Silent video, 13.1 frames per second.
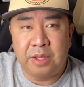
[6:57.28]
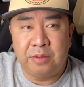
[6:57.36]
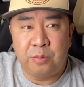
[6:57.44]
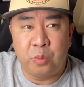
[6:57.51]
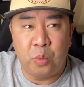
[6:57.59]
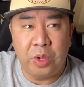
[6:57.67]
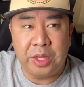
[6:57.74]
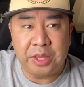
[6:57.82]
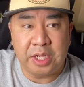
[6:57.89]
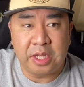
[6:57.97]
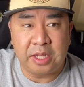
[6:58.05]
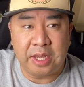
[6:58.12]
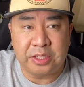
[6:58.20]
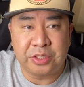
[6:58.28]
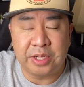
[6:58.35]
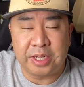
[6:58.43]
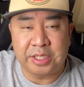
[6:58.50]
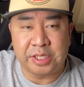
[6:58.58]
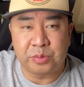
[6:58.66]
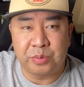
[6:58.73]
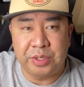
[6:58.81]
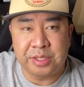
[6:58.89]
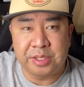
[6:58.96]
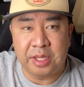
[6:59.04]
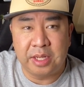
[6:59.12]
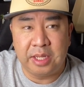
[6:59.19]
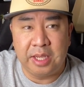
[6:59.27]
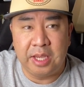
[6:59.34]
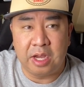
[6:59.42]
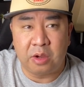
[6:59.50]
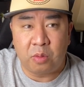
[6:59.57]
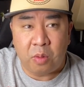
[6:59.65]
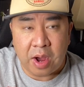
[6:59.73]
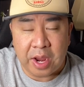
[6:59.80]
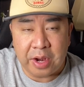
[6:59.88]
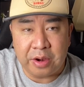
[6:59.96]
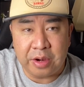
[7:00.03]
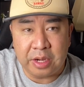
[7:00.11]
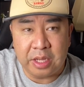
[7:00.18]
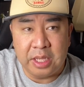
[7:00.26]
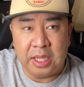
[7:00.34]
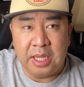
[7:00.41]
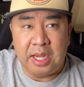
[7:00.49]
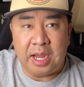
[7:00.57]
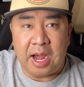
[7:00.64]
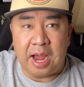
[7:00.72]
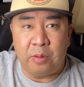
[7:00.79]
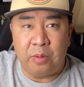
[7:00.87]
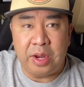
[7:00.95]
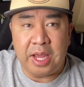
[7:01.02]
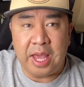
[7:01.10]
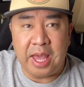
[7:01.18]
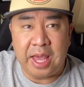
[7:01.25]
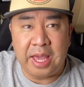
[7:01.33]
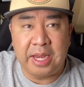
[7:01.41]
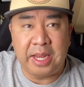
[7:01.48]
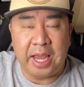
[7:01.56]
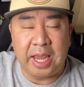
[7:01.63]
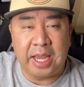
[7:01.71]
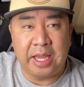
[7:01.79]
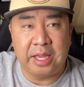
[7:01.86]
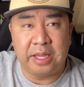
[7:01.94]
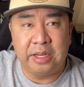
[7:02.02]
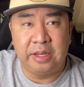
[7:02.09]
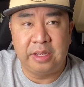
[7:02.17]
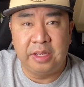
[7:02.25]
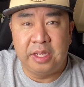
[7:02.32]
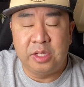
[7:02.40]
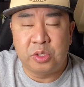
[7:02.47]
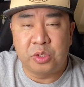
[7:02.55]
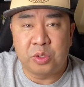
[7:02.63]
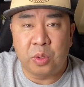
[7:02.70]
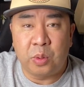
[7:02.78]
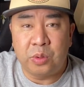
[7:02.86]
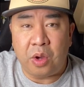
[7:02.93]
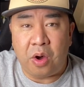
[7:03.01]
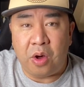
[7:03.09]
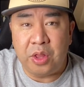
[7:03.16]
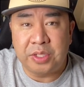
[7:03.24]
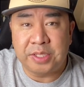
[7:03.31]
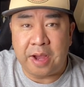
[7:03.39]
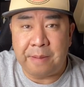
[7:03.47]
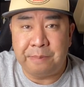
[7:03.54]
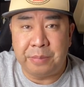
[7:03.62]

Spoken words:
with the collection I just recently acquired, I went ahead and sold all the top